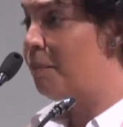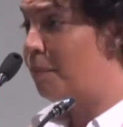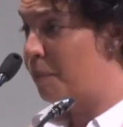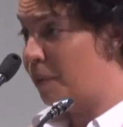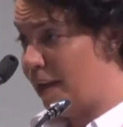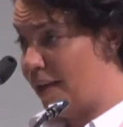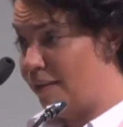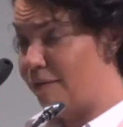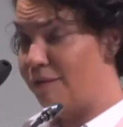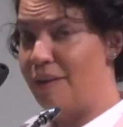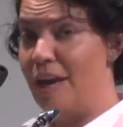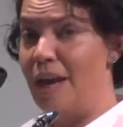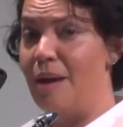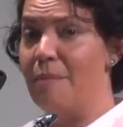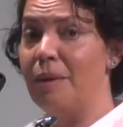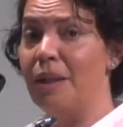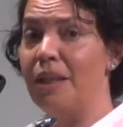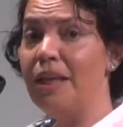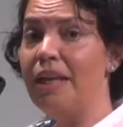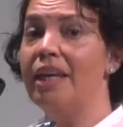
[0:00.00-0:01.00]
by
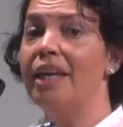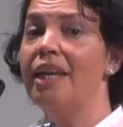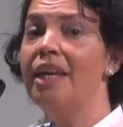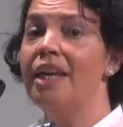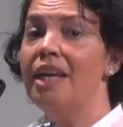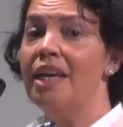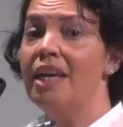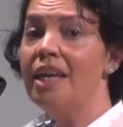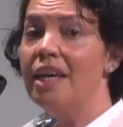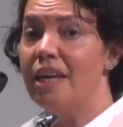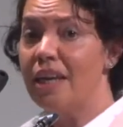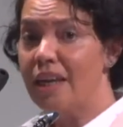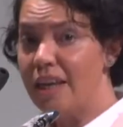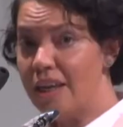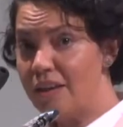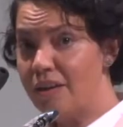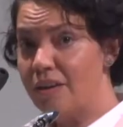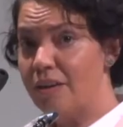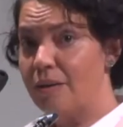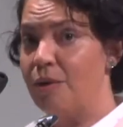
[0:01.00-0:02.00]
family
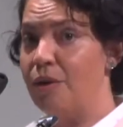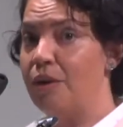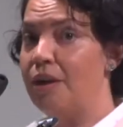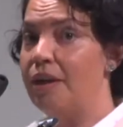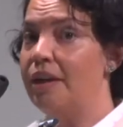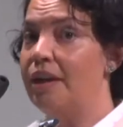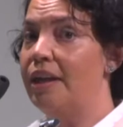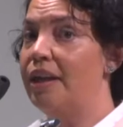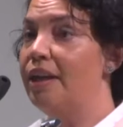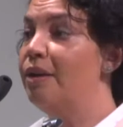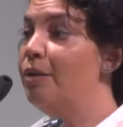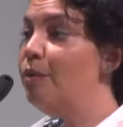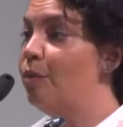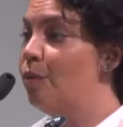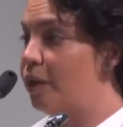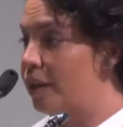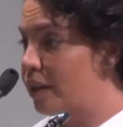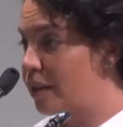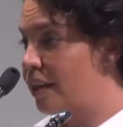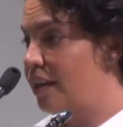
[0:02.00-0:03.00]
in community
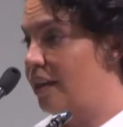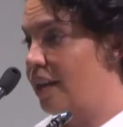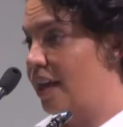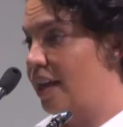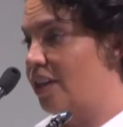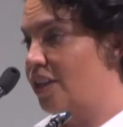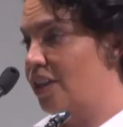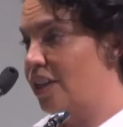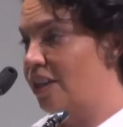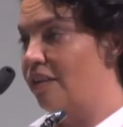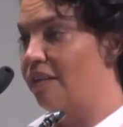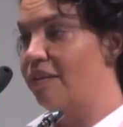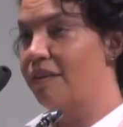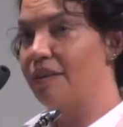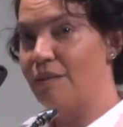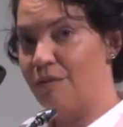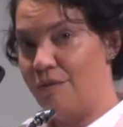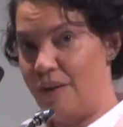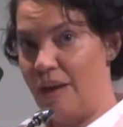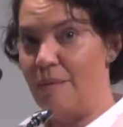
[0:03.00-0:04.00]
with connections
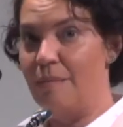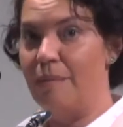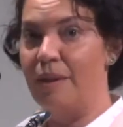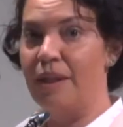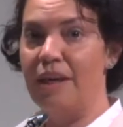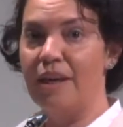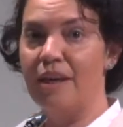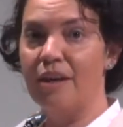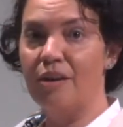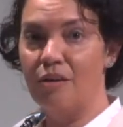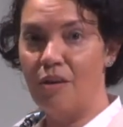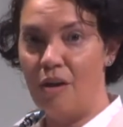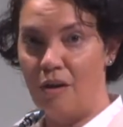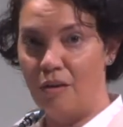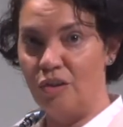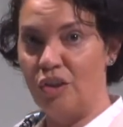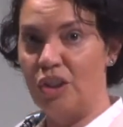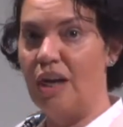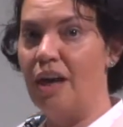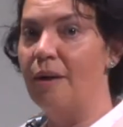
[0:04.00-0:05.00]
to family,
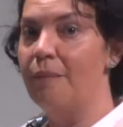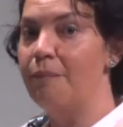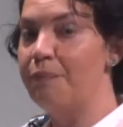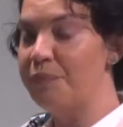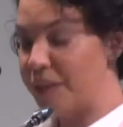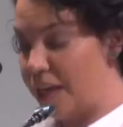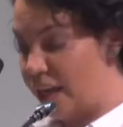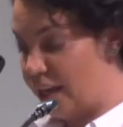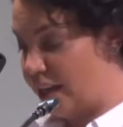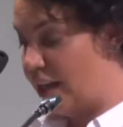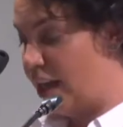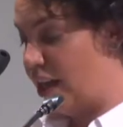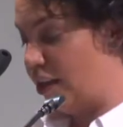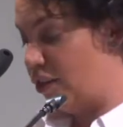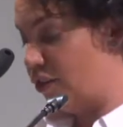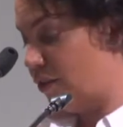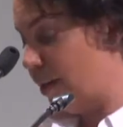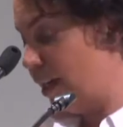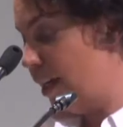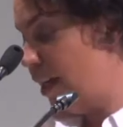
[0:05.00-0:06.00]
culture, and
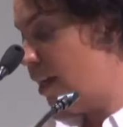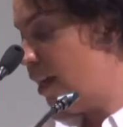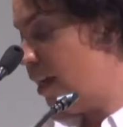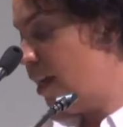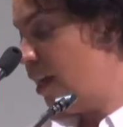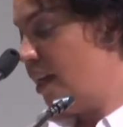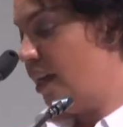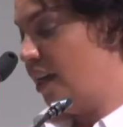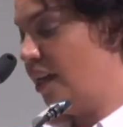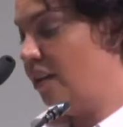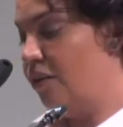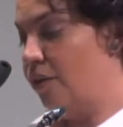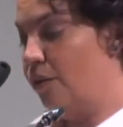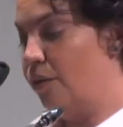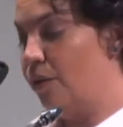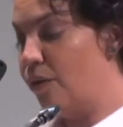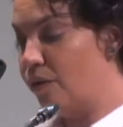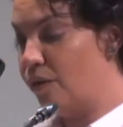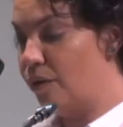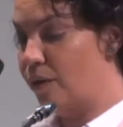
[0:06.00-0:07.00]
country. It's
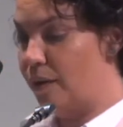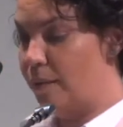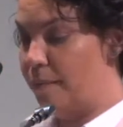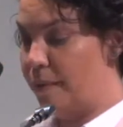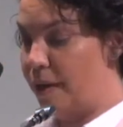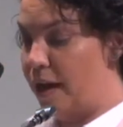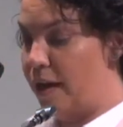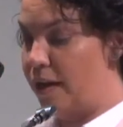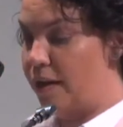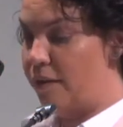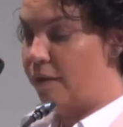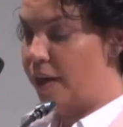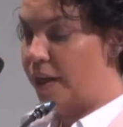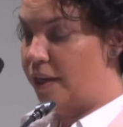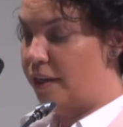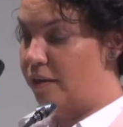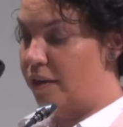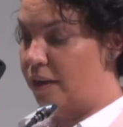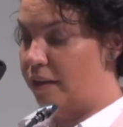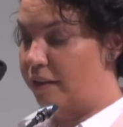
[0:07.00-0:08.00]
also about
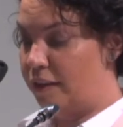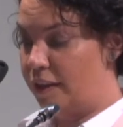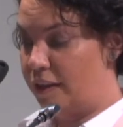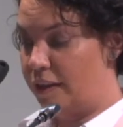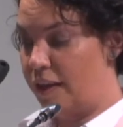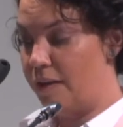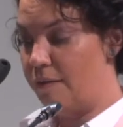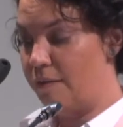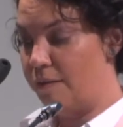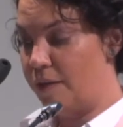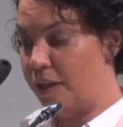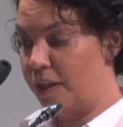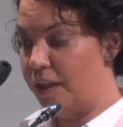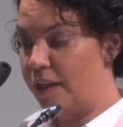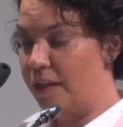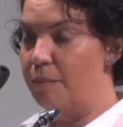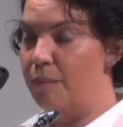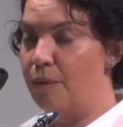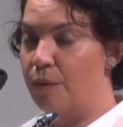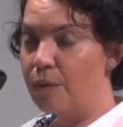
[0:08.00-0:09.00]
recognizing that really
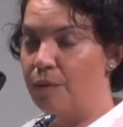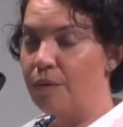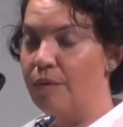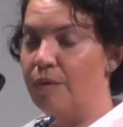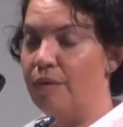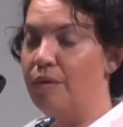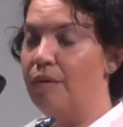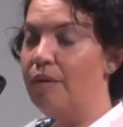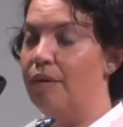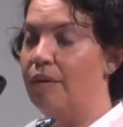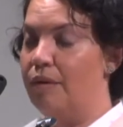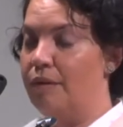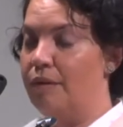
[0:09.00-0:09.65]
important